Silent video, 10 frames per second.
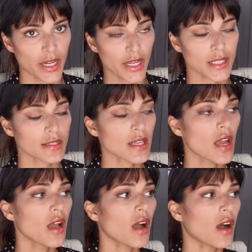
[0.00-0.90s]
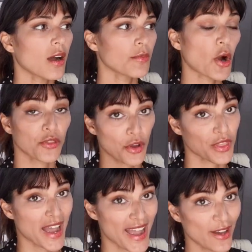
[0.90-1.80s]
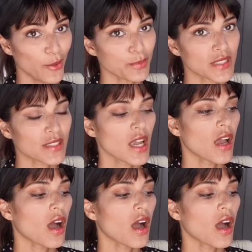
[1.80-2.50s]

is, although that helps.